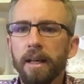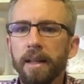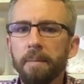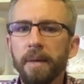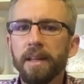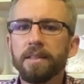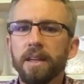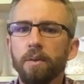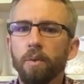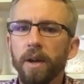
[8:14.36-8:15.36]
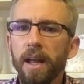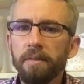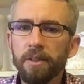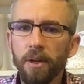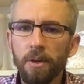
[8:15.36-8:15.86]
That means that
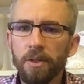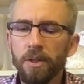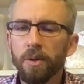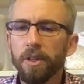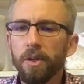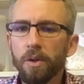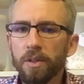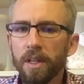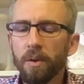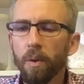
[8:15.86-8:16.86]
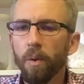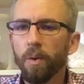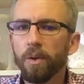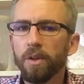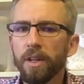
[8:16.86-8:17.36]
whatever dose you're using,
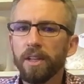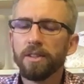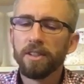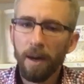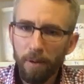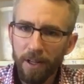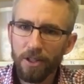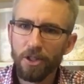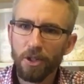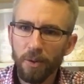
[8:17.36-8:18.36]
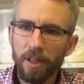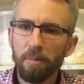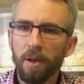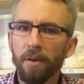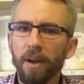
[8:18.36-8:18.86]
you need to double it during the
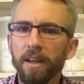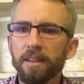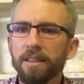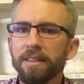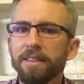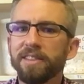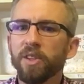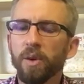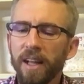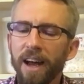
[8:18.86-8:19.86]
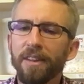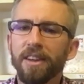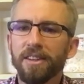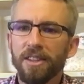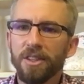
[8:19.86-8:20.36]
period to allow the
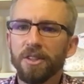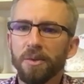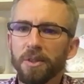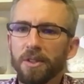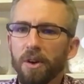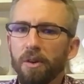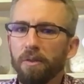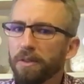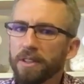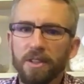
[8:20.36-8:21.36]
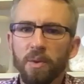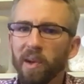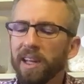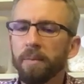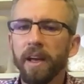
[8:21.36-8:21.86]
condition to resolve. This is what
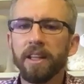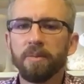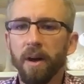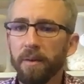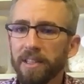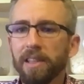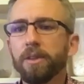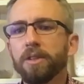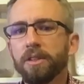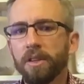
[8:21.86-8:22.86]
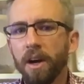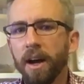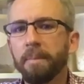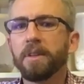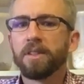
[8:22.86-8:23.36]
he means by resolution
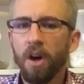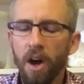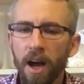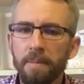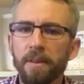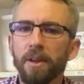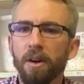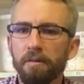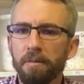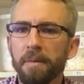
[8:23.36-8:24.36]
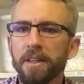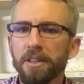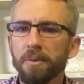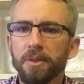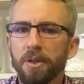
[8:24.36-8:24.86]
time, the time that the
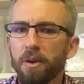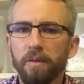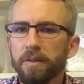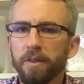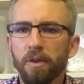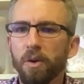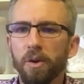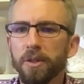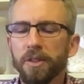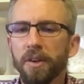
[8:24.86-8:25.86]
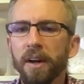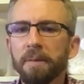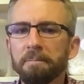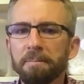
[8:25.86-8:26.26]
confirmation resolves, of course, right?